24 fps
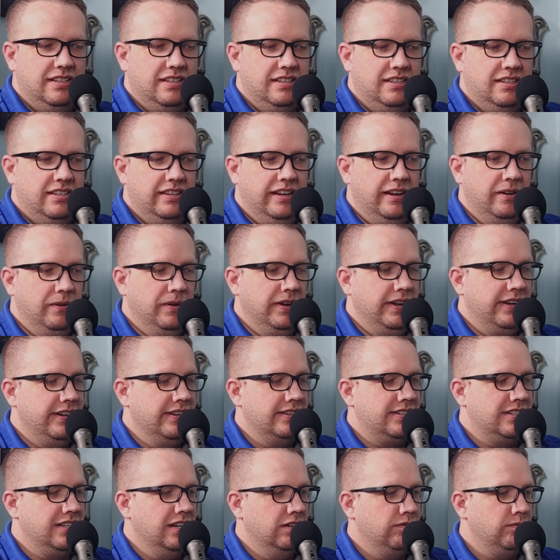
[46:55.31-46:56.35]
Anyway,
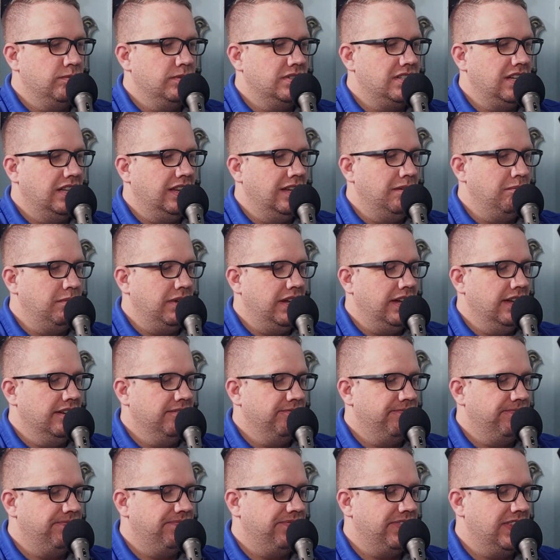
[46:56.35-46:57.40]
good stuff from Sunlit
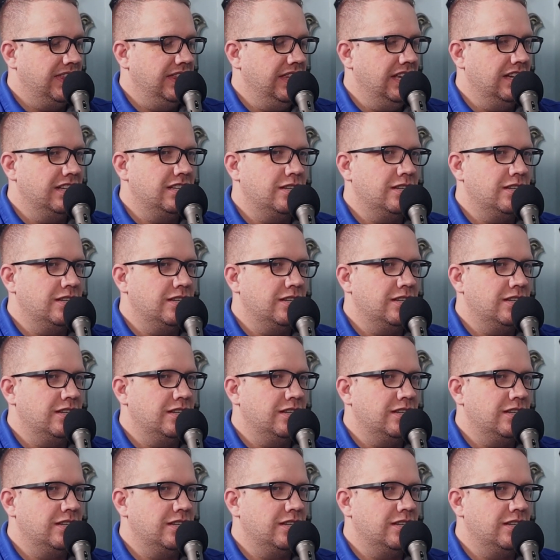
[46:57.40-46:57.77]
Man. Next